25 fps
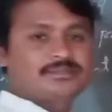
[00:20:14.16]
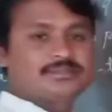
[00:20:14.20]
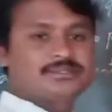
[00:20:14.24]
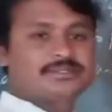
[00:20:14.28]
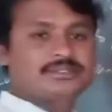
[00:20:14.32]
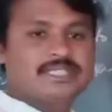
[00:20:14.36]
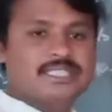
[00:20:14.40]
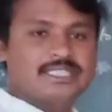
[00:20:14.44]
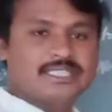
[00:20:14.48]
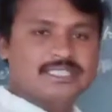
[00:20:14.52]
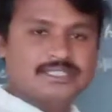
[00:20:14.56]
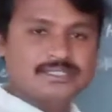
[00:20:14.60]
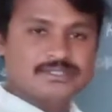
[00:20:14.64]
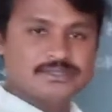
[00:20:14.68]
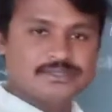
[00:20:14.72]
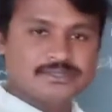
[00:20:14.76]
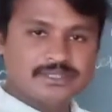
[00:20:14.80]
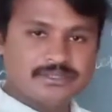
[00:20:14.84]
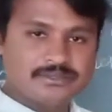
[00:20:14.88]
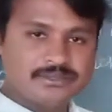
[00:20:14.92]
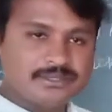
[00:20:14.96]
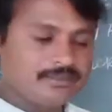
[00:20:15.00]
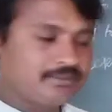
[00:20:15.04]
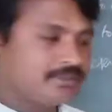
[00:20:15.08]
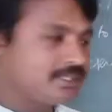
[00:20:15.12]
Understood
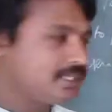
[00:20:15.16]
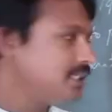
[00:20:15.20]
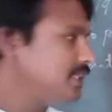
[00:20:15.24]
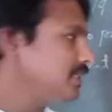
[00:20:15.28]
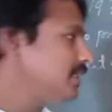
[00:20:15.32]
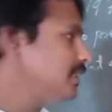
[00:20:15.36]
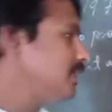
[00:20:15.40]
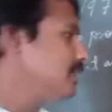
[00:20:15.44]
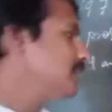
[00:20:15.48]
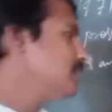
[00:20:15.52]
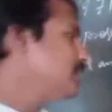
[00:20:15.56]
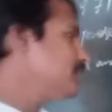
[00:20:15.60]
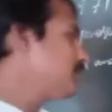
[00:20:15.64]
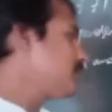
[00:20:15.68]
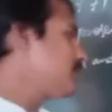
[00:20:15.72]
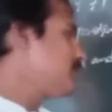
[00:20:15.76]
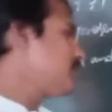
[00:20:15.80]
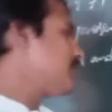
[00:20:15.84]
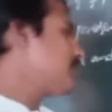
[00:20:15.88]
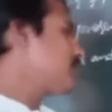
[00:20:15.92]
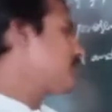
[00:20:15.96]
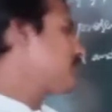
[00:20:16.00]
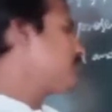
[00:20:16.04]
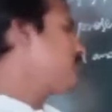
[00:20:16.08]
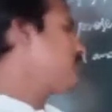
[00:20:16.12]
everybody? In your
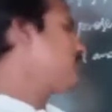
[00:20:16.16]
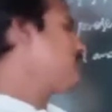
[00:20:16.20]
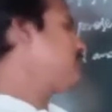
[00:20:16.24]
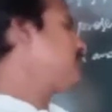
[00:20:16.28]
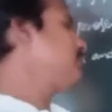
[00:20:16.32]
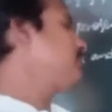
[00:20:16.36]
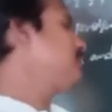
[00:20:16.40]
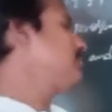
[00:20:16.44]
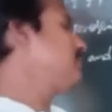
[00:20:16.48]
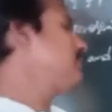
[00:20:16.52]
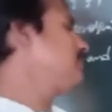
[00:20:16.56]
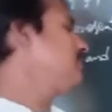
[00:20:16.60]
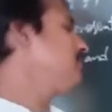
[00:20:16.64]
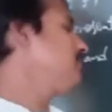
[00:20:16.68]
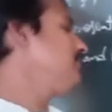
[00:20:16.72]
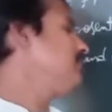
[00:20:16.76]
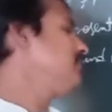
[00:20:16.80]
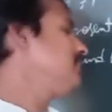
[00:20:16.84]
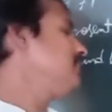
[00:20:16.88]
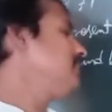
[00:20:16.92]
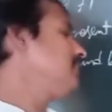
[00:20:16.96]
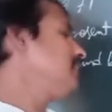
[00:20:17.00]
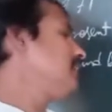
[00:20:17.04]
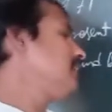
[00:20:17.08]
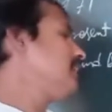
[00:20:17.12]
textbook they will give
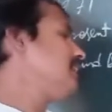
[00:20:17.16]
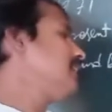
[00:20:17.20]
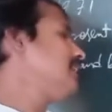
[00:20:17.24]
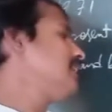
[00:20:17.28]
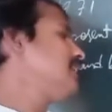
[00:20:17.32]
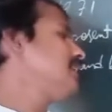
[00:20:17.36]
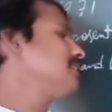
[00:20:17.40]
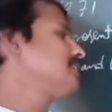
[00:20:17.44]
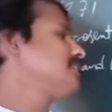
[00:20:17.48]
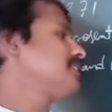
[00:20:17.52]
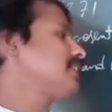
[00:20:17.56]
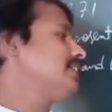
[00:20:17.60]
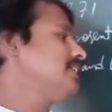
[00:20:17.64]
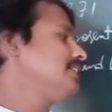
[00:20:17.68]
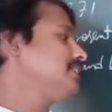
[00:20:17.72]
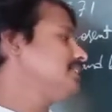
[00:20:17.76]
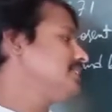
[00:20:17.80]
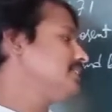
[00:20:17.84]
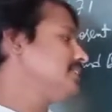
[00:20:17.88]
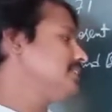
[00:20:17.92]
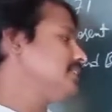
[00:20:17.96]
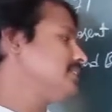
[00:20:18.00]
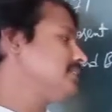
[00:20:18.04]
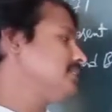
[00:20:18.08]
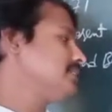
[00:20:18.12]

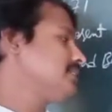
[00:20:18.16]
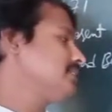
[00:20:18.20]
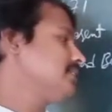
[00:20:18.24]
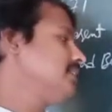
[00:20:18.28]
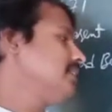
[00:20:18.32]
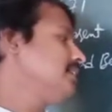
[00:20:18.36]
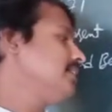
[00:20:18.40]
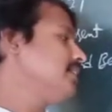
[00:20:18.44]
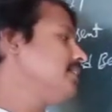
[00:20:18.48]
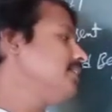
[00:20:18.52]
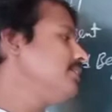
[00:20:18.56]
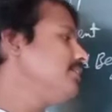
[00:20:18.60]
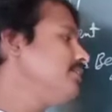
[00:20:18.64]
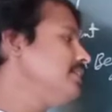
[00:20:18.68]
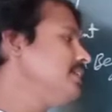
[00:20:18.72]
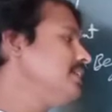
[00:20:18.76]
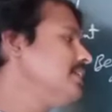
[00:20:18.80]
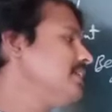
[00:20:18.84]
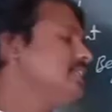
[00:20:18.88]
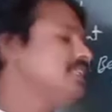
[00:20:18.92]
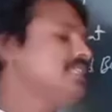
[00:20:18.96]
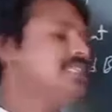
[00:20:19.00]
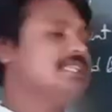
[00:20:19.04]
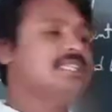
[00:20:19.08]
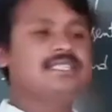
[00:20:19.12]
LSICs,
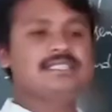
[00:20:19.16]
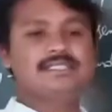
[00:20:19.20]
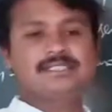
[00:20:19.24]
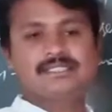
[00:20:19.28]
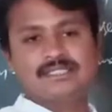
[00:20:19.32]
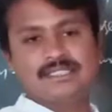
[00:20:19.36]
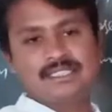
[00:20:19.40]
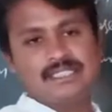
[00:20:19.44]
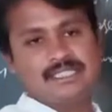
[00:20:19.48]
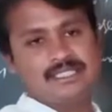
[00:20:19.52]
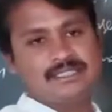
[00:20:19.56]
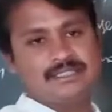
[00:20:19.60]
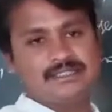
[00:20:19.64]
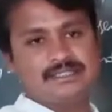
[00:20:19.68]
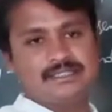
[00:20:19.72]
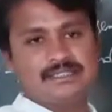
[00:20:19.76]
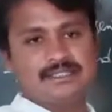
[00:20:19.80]
VLSICs,